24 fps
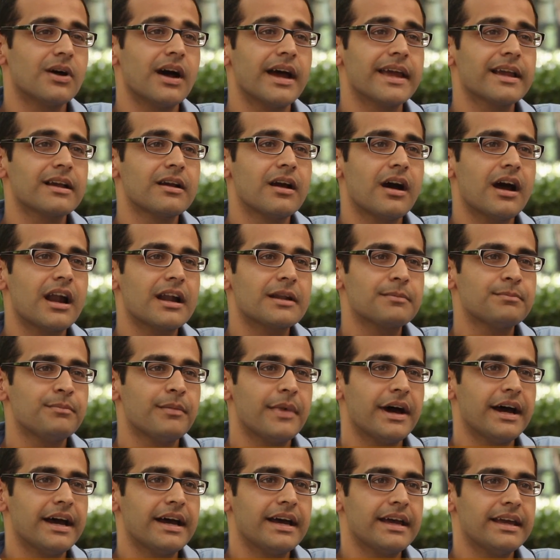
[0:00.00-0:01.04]
I got
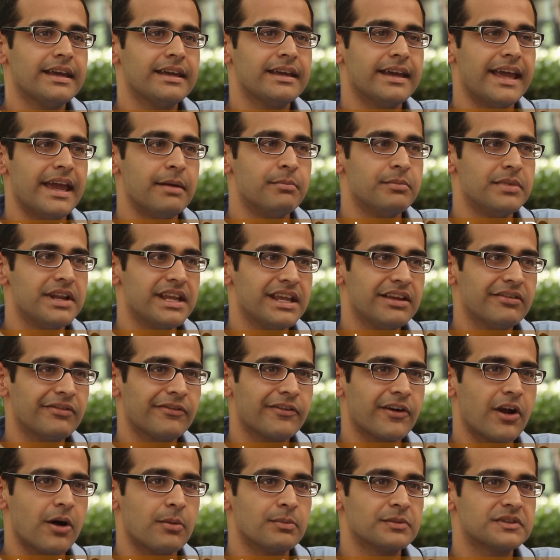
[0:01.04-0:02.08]
my MD
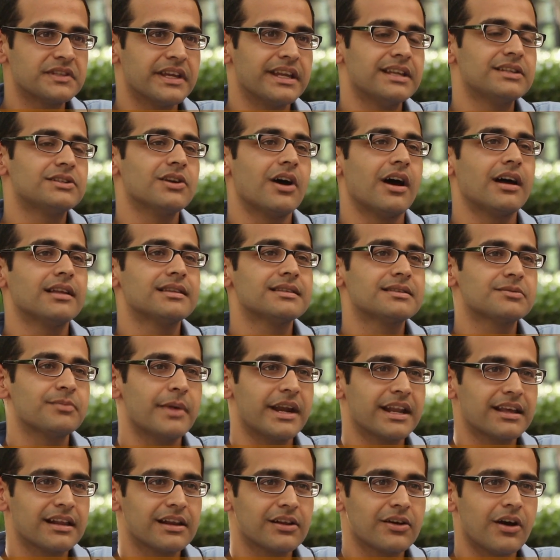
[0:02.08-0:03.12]
from St. John's
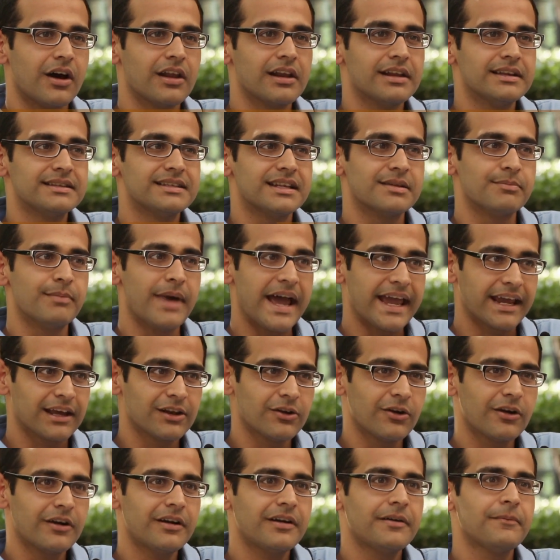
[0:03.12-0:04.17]
Medical College in
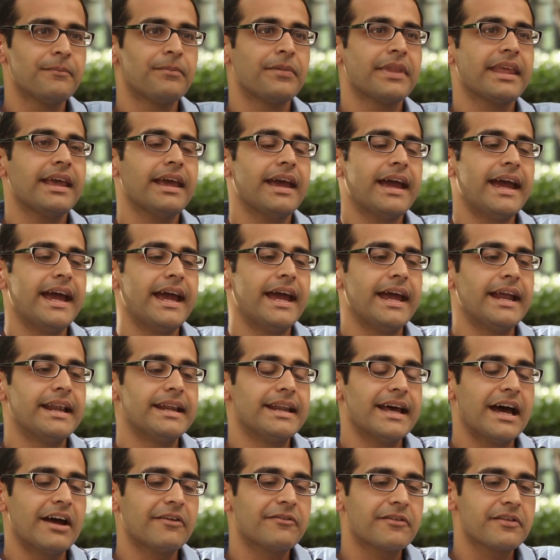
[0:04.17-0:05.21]
Bangalore, and
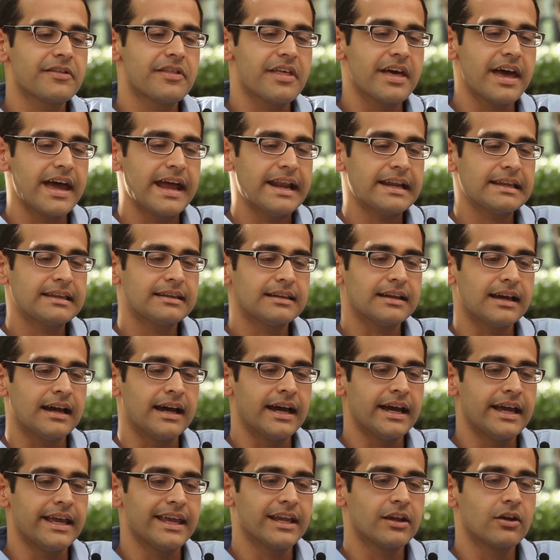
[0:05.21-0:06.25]
after that
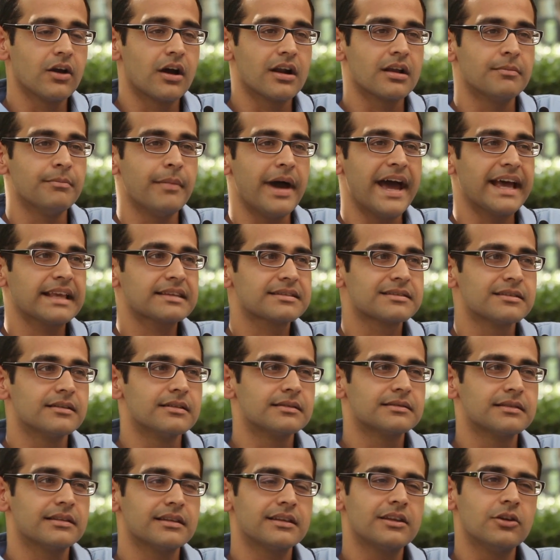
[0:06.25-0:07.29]
I got a
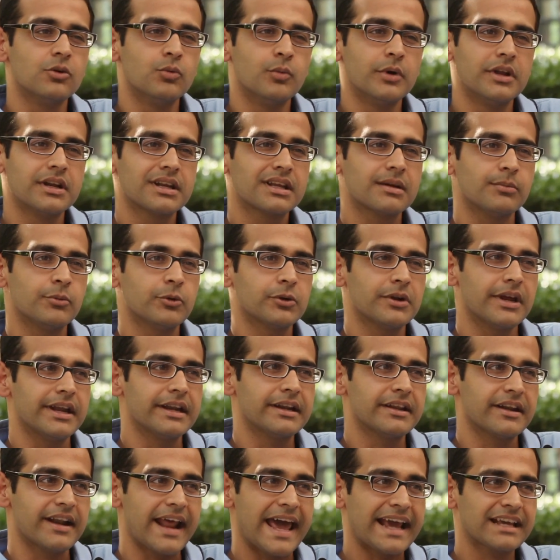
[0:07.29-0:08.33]
master's in human-computer
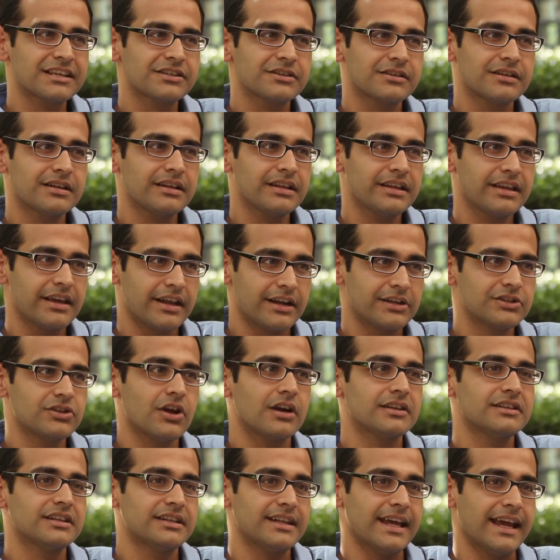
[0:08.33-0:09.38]
interaction here at
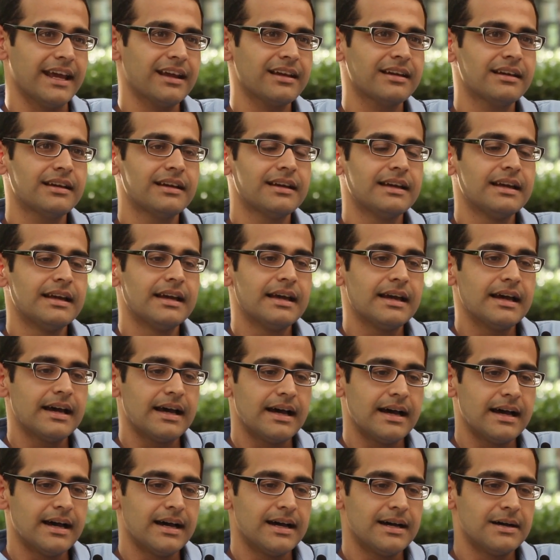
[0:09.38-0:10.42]
Georgia Tech.
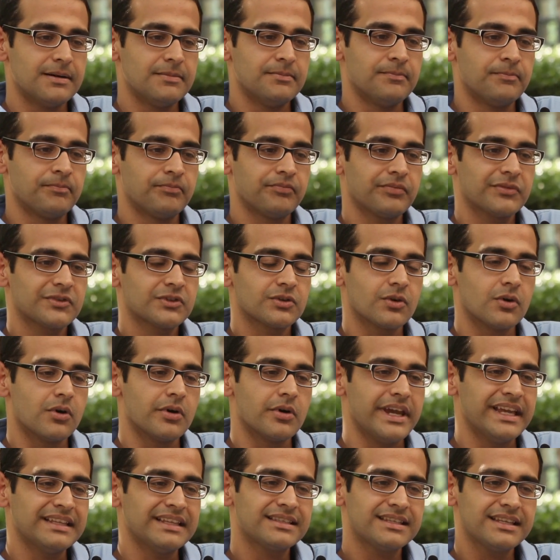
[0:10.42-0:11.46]
So
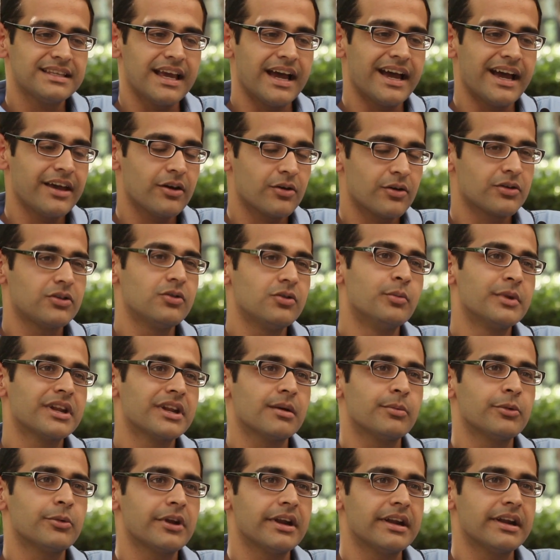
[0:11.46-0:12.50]
HCI, or
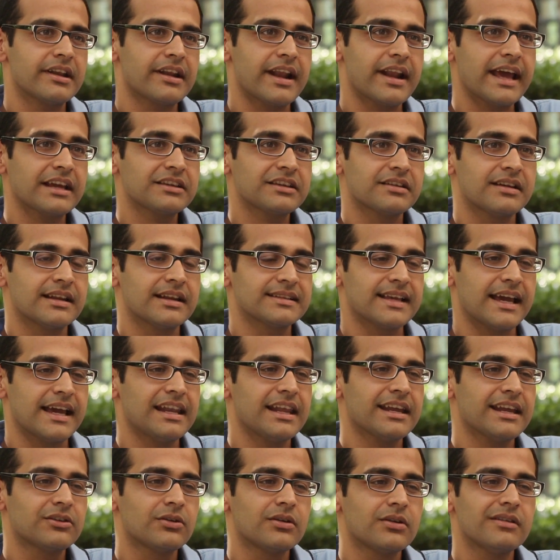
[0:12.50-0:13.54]
human-computer interaction as I
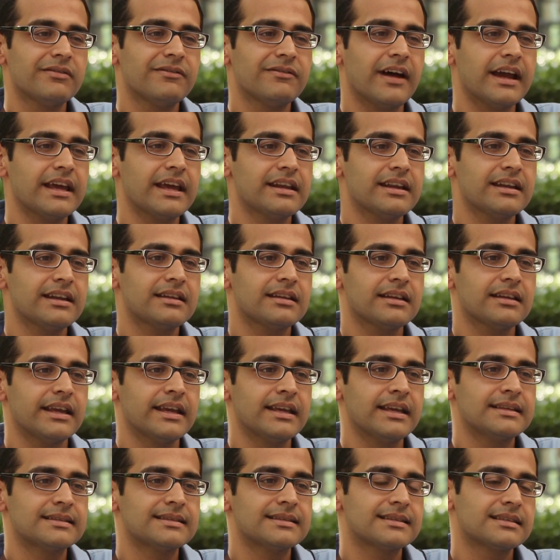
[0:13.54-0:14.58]
like to define it,
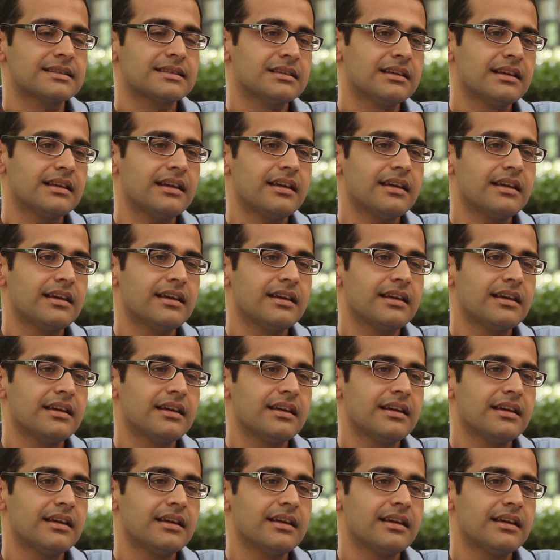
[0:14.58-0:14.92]
is